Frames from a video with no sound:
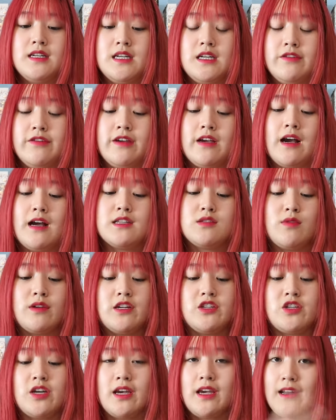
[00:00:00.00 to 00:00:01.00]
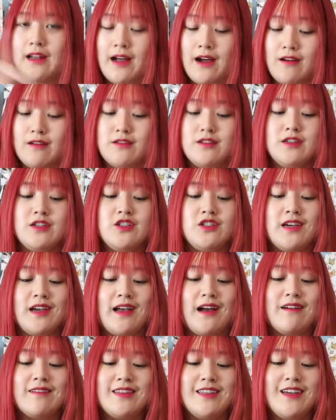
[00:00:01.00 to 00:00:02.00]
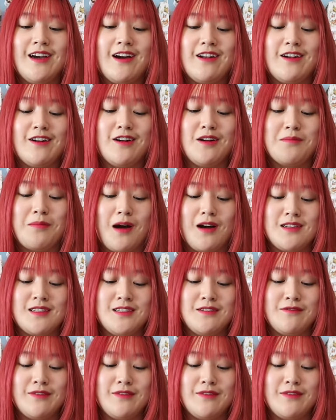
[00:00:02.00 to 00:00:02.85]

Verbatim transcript: If you guys want to check it out, check out the other unboxing